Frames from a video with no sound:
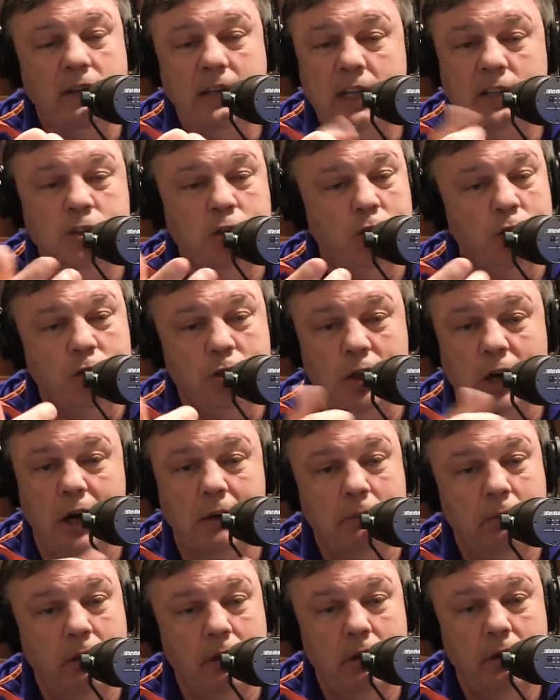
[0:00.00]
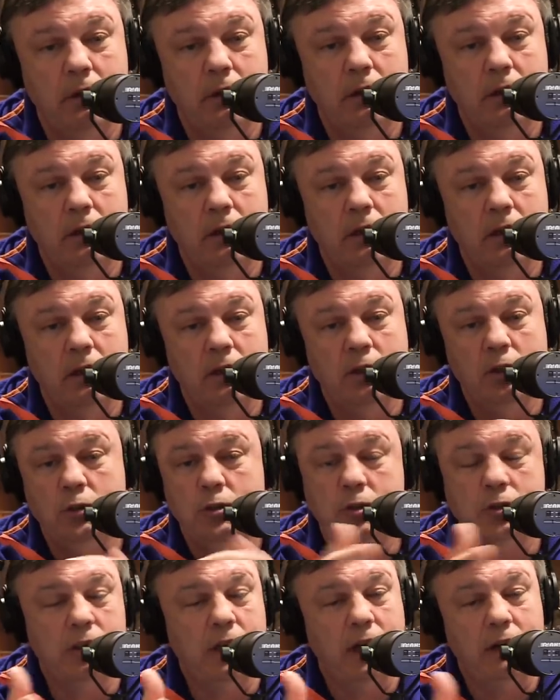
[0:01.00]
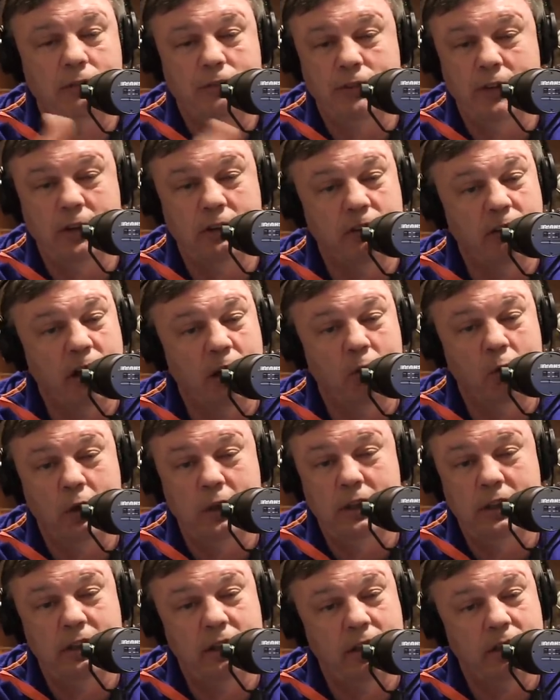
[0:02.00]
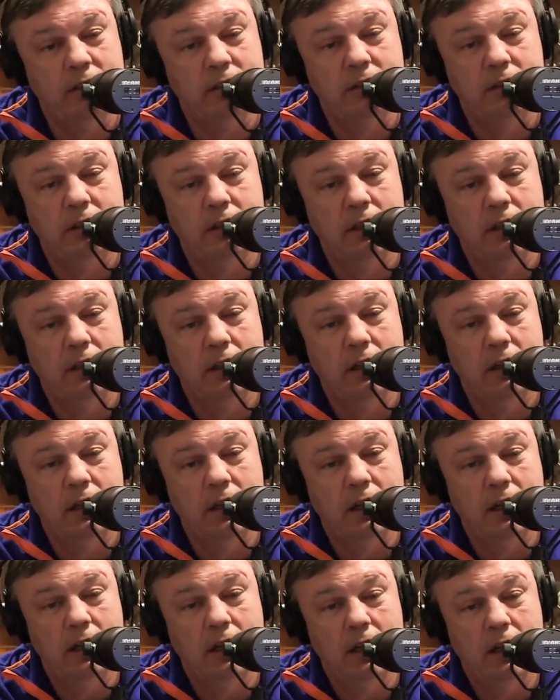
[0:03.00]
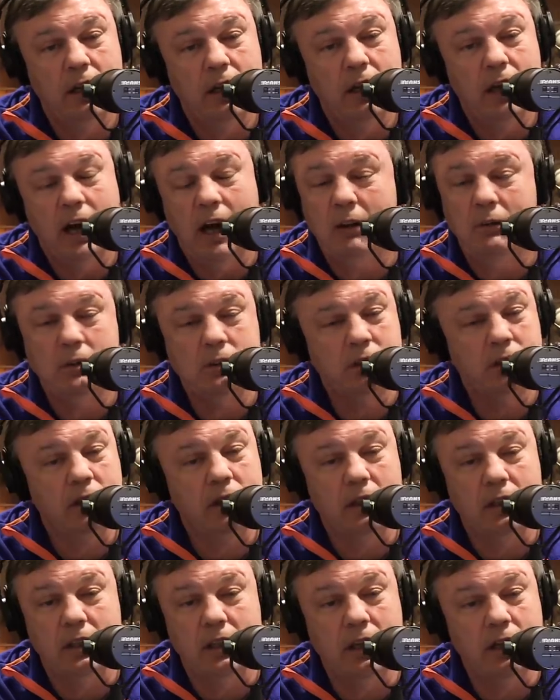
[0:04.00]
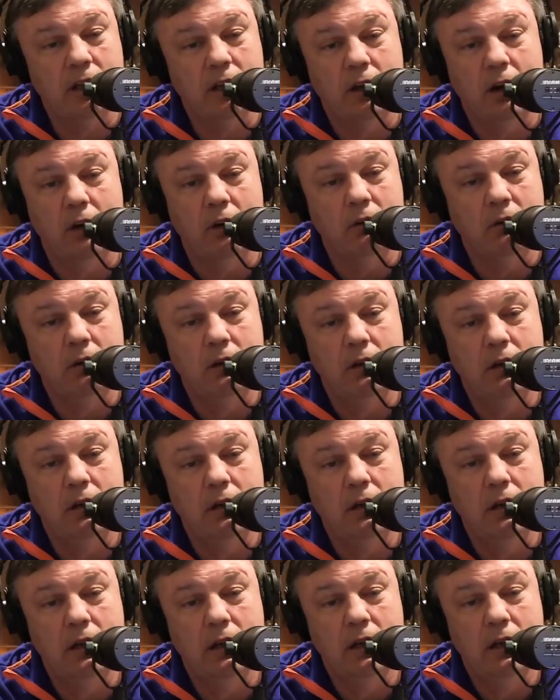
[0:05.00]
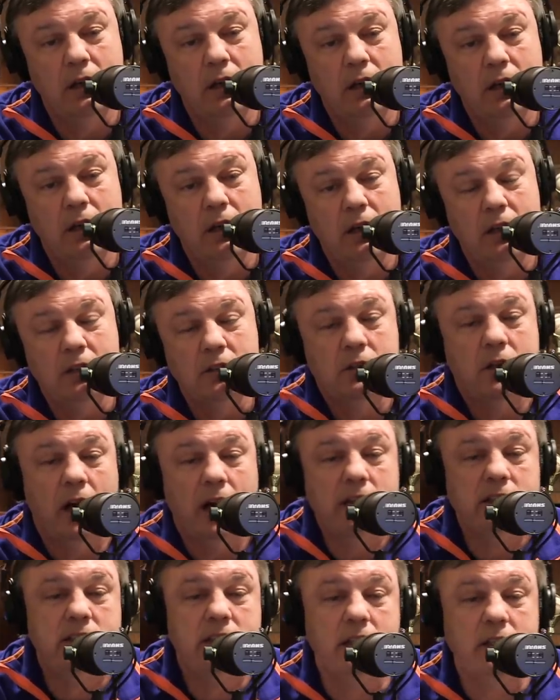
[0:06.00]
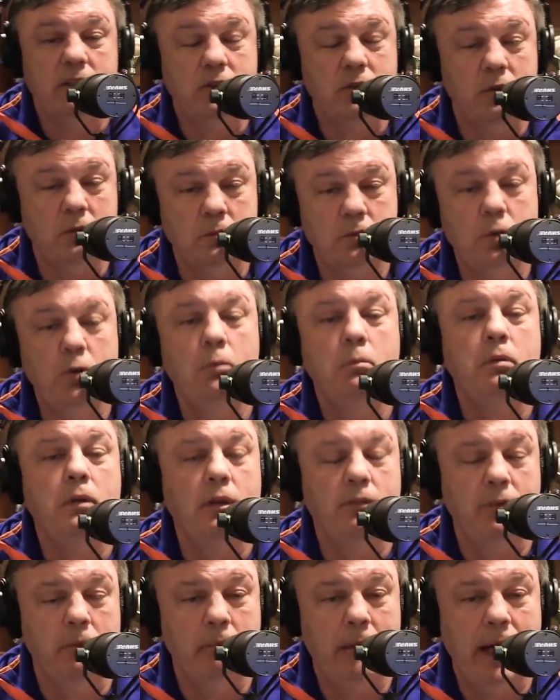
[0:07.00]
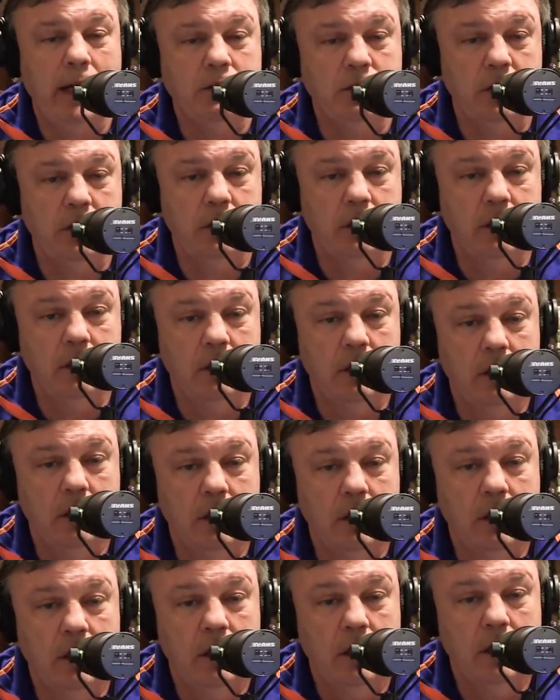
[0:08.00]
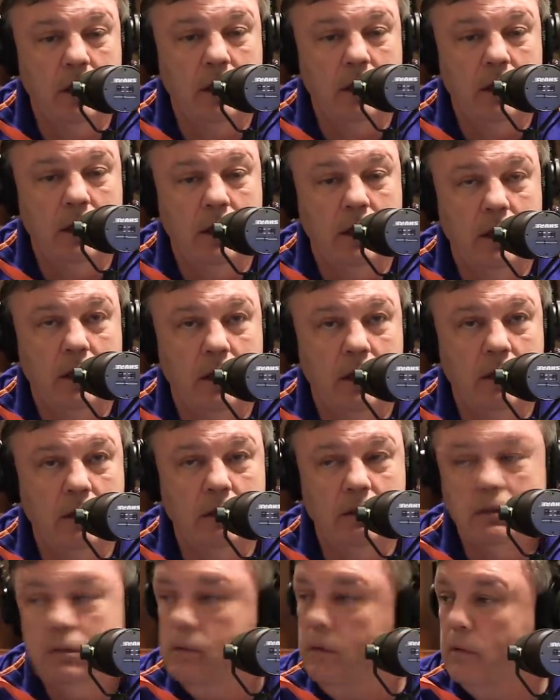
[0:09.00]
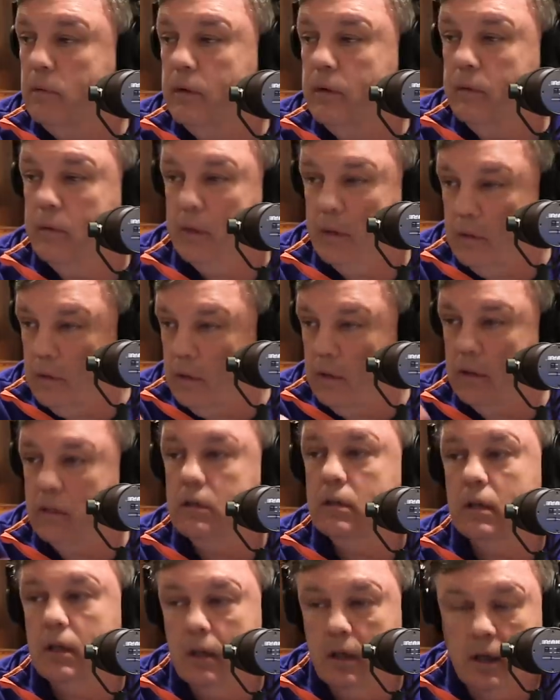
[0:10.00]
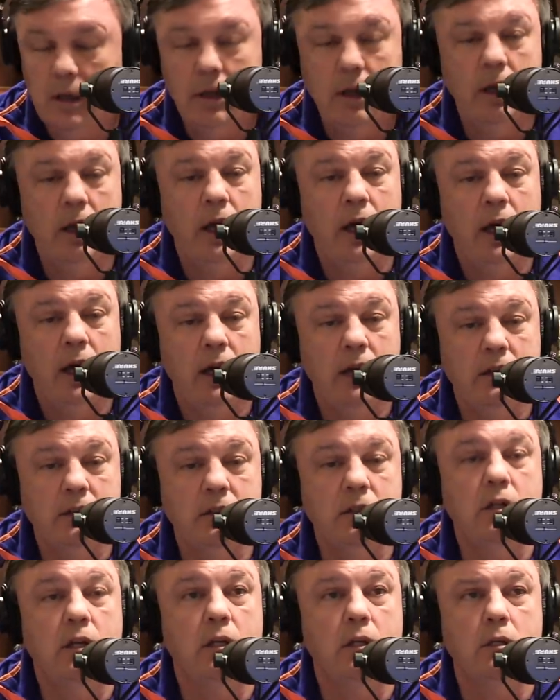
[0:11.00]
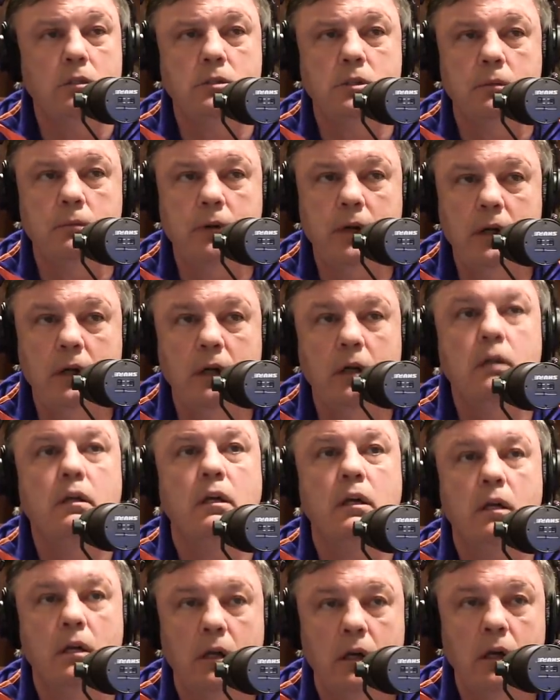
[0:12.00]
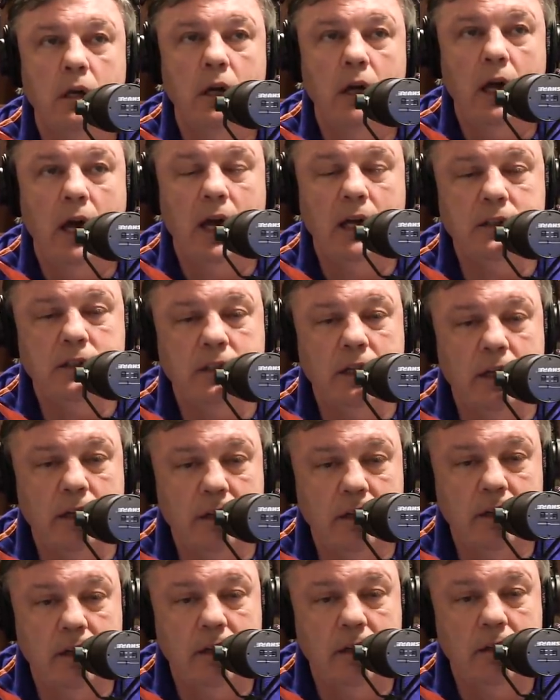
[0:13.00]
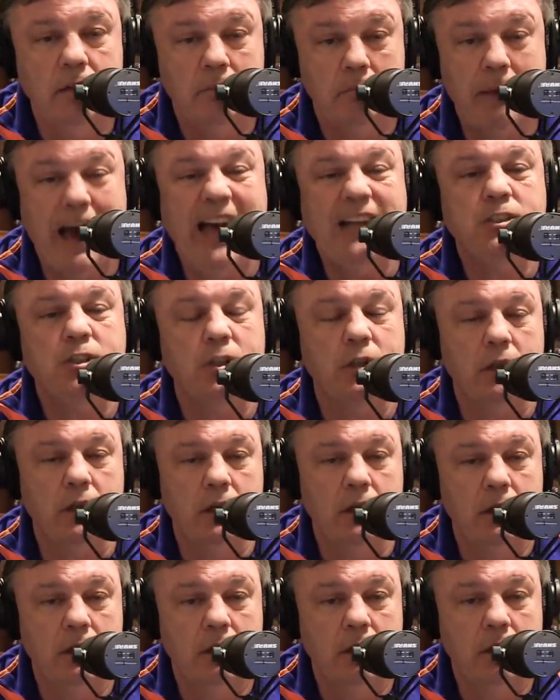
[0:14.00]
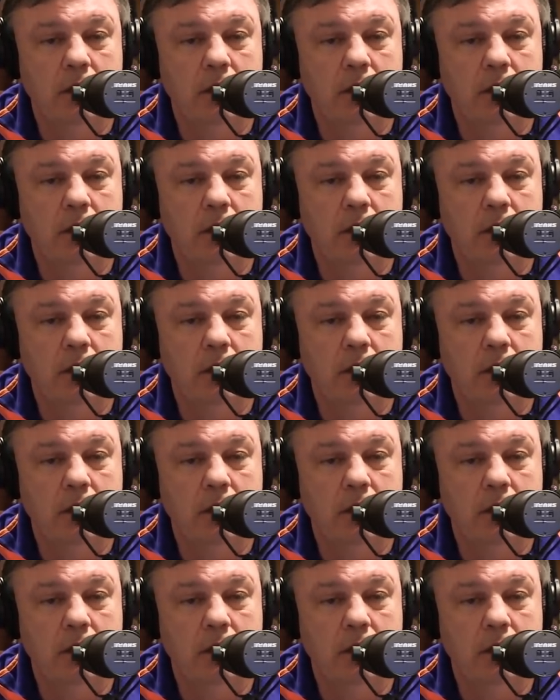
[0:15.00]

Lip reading: That's your job. You just got to figure out what it is. I wasn't going to let it go. So I said to him, do you believe in magic? He looks at me. I said, magic.